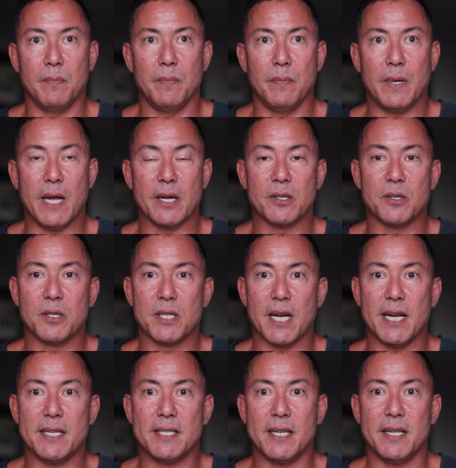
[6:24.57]

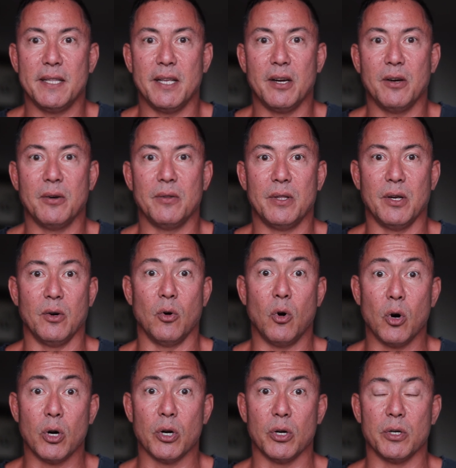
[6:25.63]
exercising their
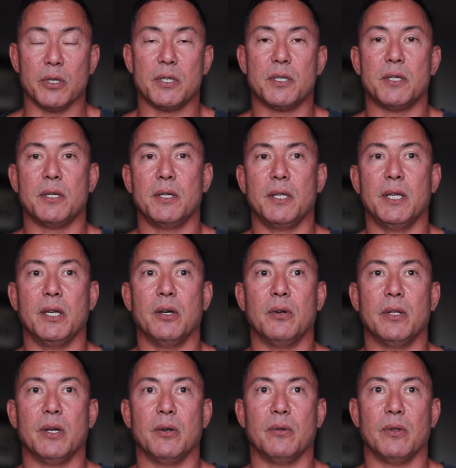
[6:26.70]
orders, you know,
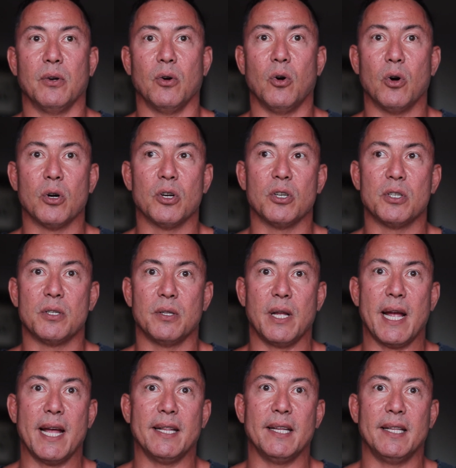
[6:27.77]
their orders
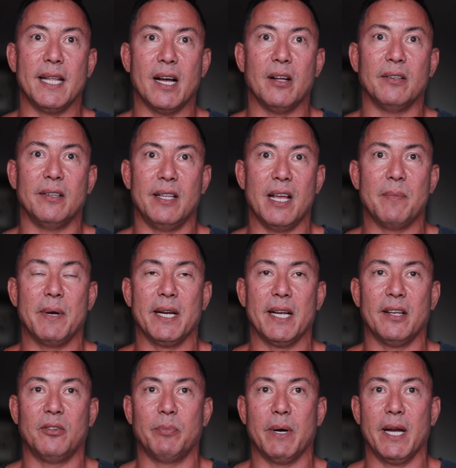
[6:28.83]
handed down to them, I
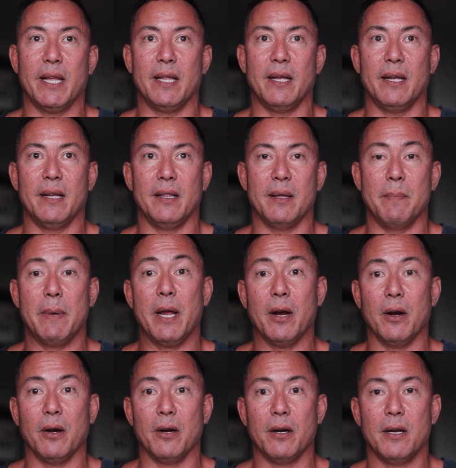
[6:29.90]
guess, by the
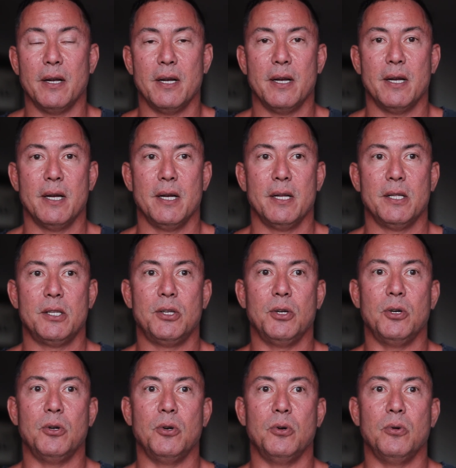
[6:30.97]
mayor,
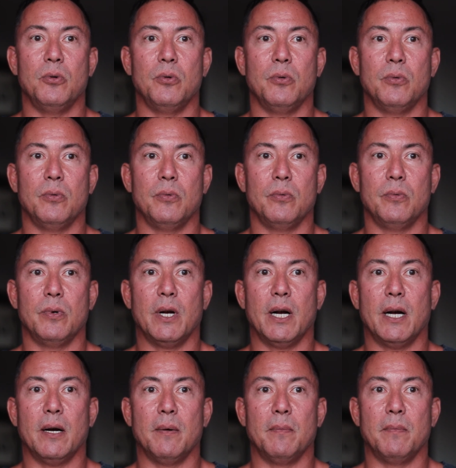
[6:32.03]
to
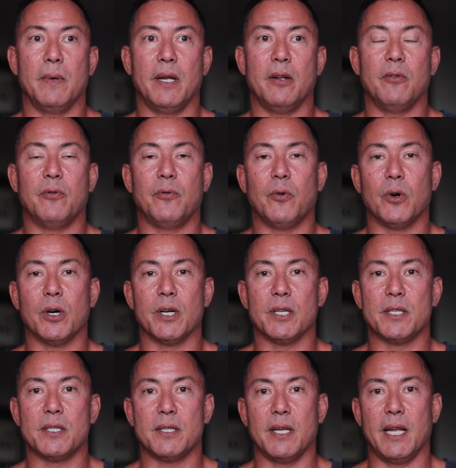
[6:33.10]

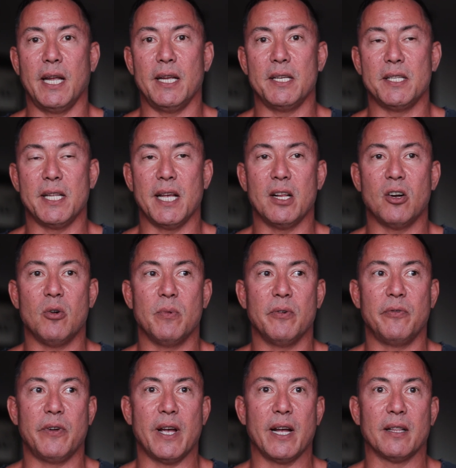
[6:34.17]
enforce a stay-at-home
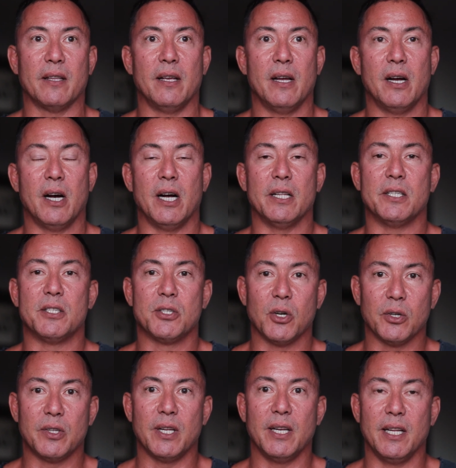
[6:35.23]
effect on
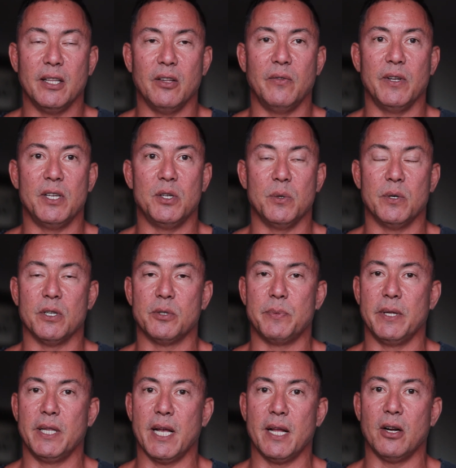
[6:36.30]
certain individuals,
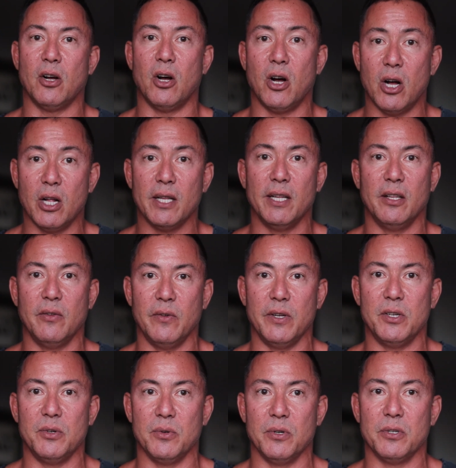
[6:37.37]
but not all
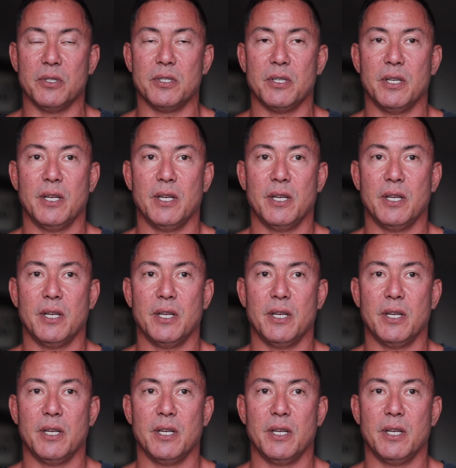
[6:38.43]
individuals.